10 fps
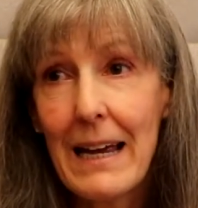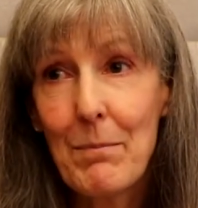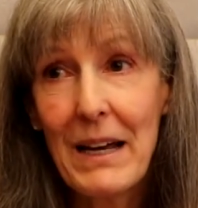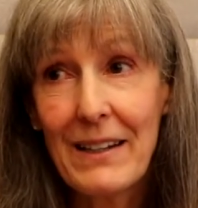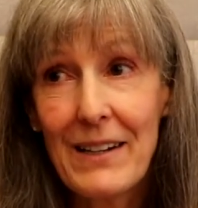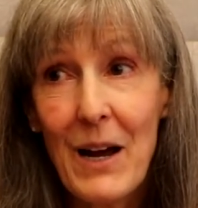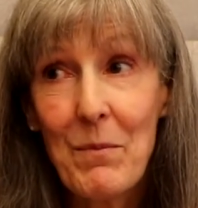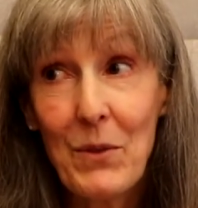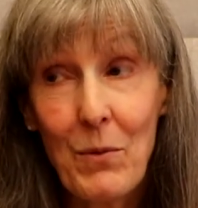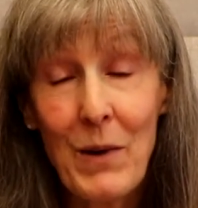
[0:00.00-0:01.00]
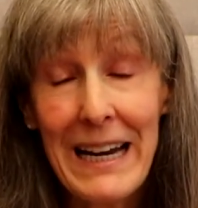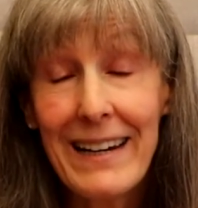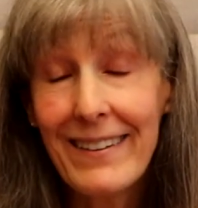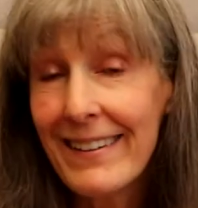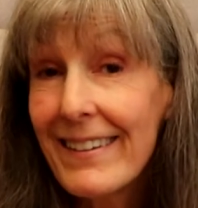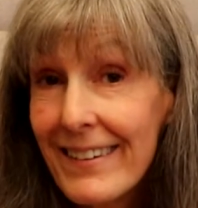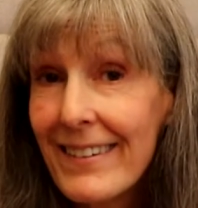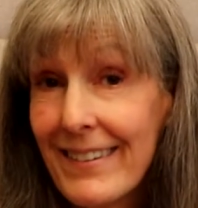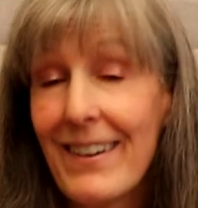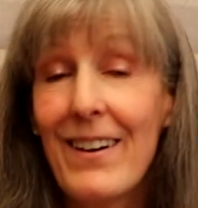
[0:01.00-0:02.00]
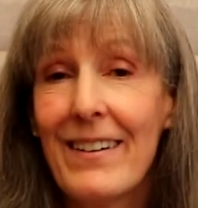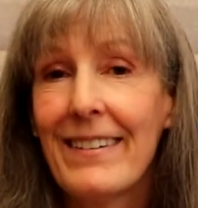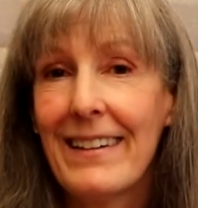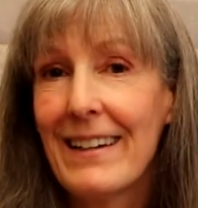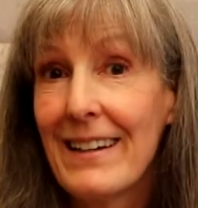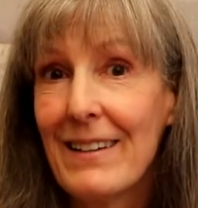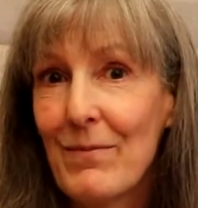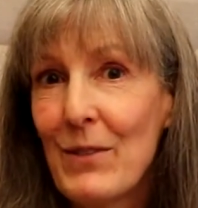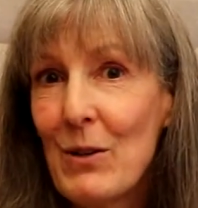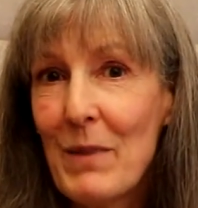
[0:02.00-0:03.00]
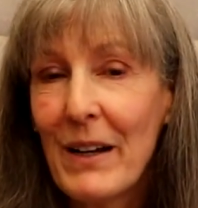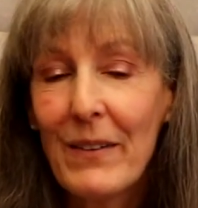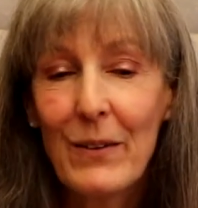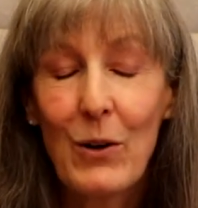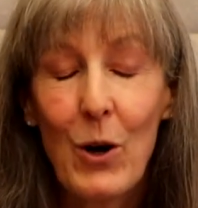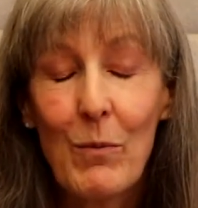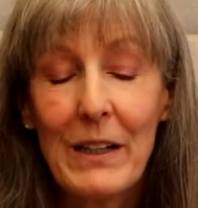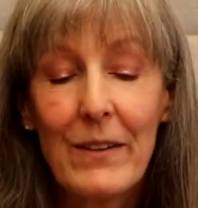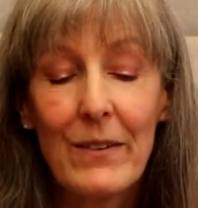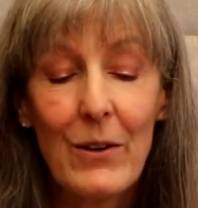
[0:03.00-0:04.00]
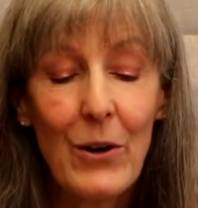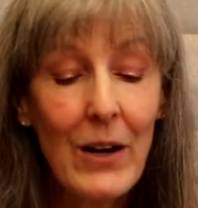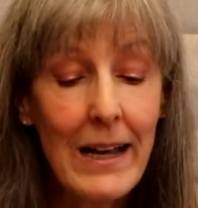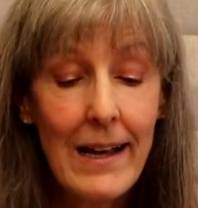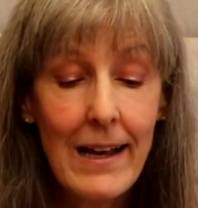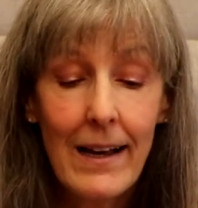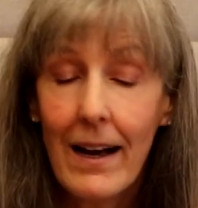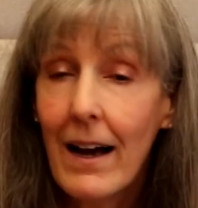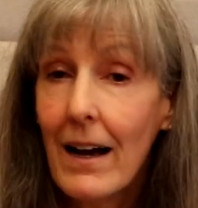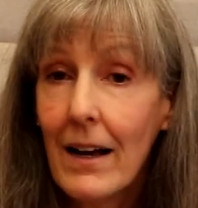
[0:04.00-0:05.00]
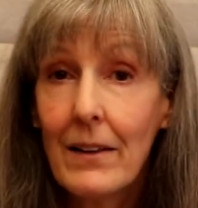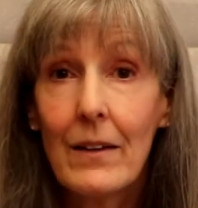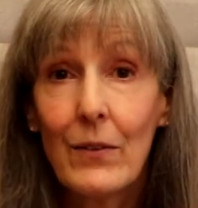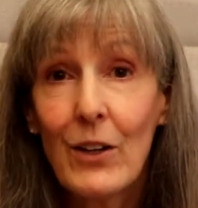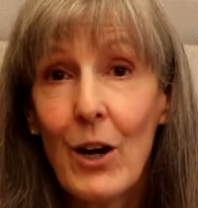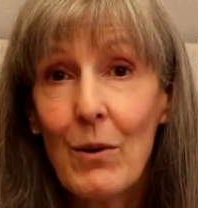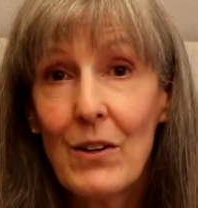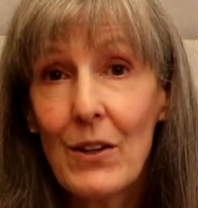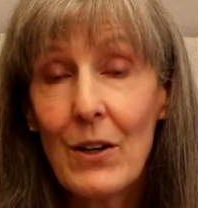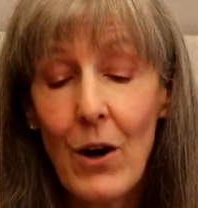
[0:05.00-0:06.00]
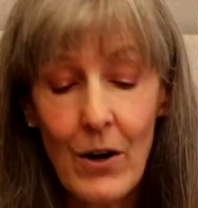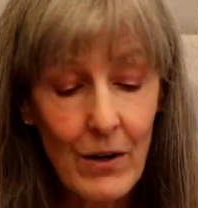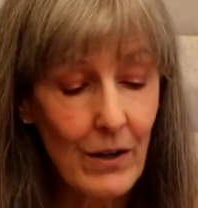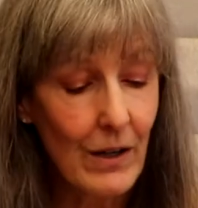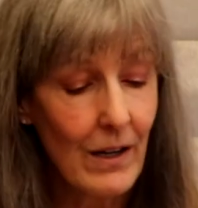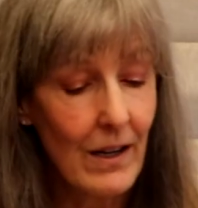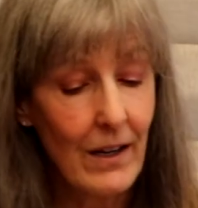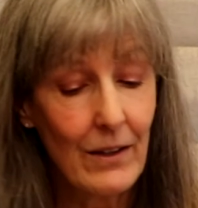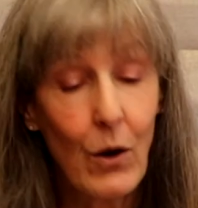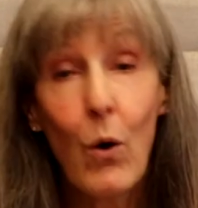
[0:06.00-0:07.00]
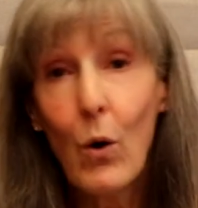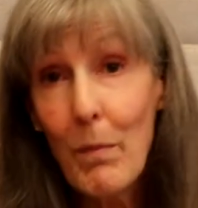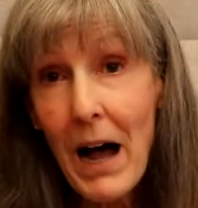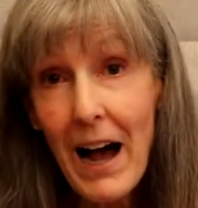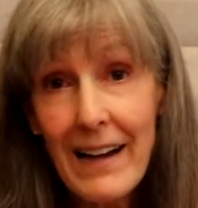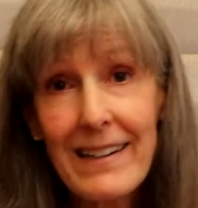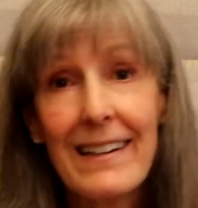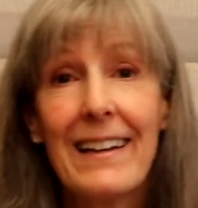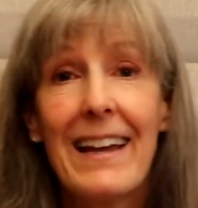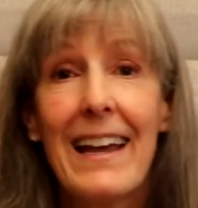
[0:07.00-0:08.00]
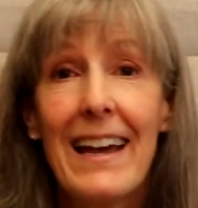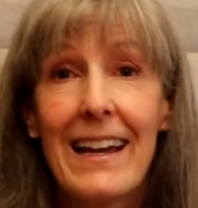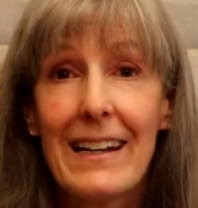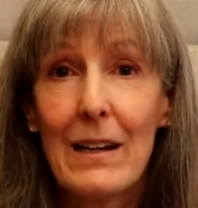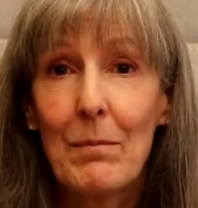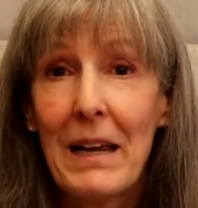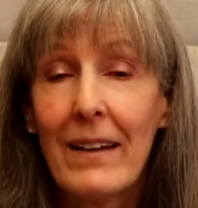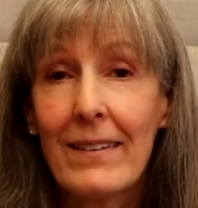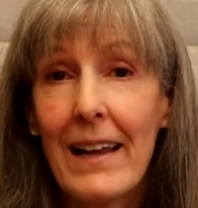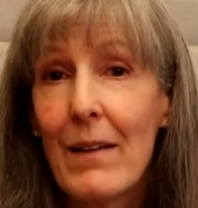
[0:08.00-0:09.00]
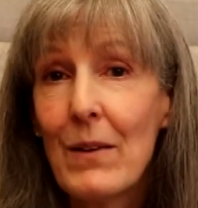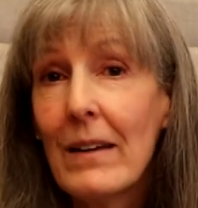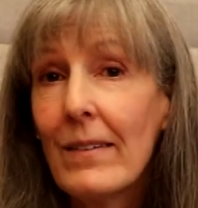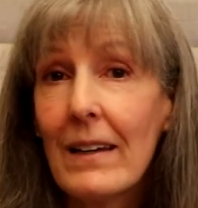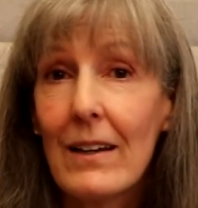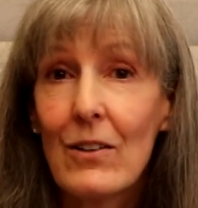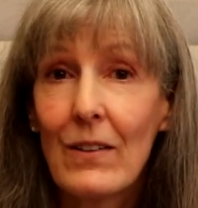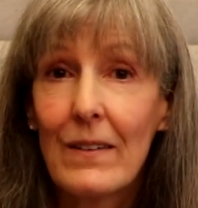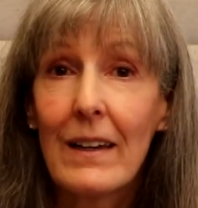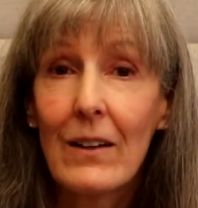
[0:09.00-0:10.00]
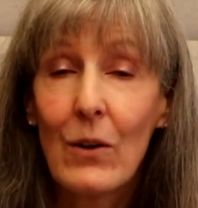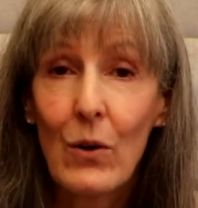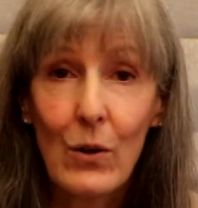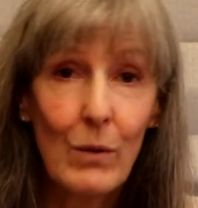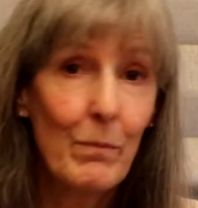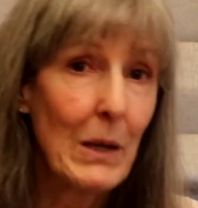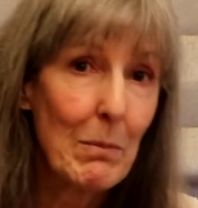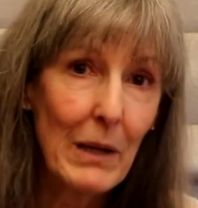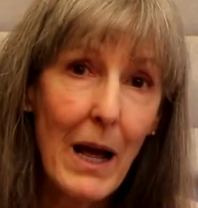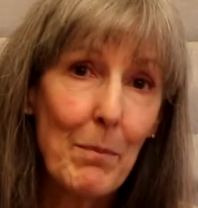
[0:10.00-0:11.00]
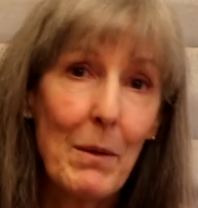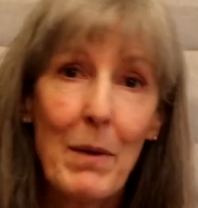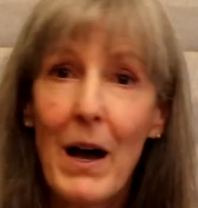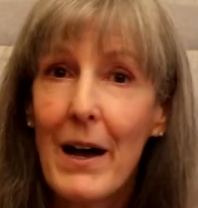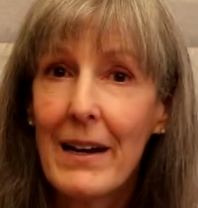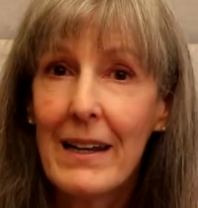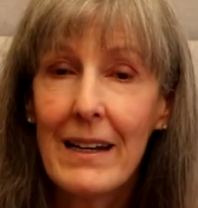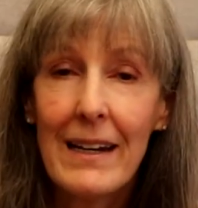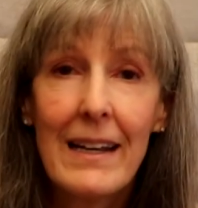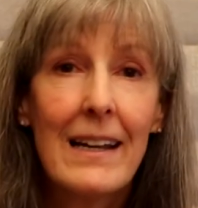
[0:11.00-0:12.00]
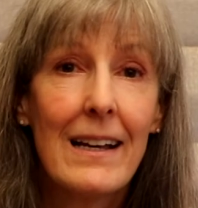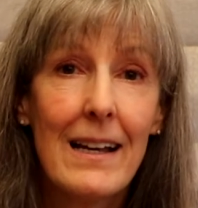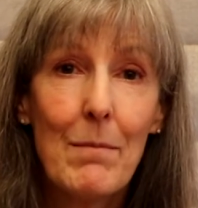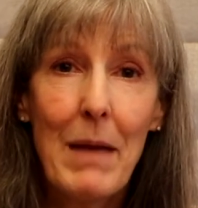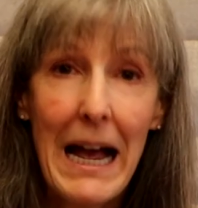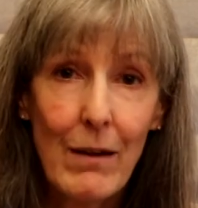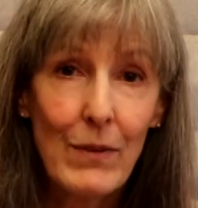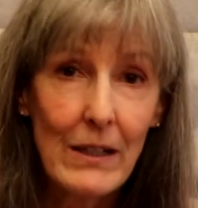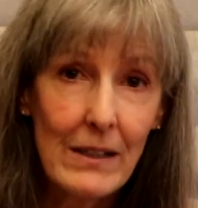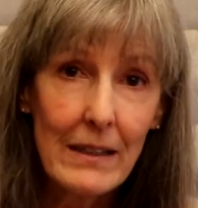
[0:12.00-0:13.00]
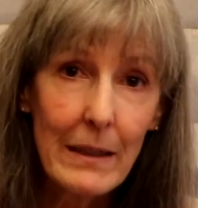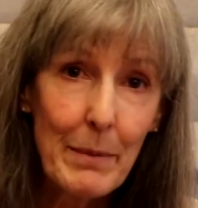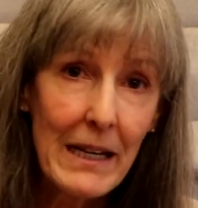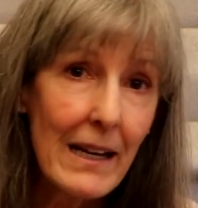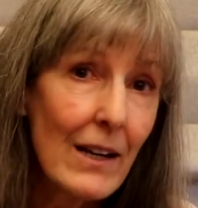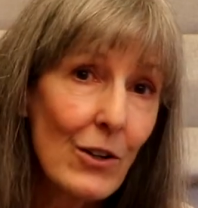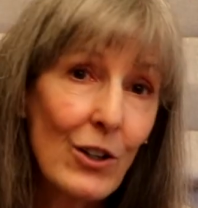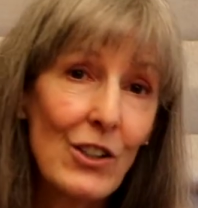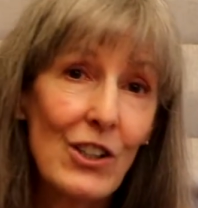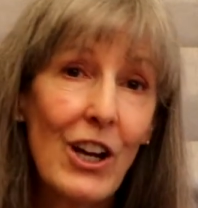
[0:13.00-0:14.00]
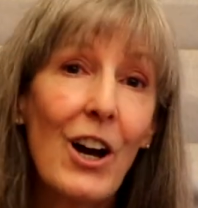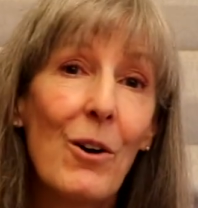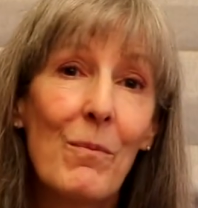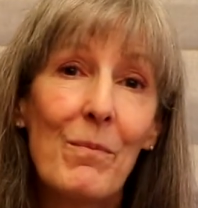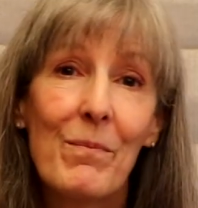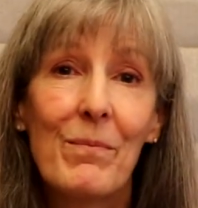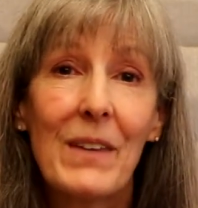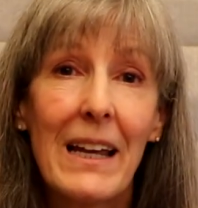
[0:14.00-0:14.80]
by the time the rainy season starts in a few months, or hopefully sooner, these will go into the garden, the whole pot, and it makes life easy. You just dig the hole, plop the pot in, backfill a little bit, and you're good to go.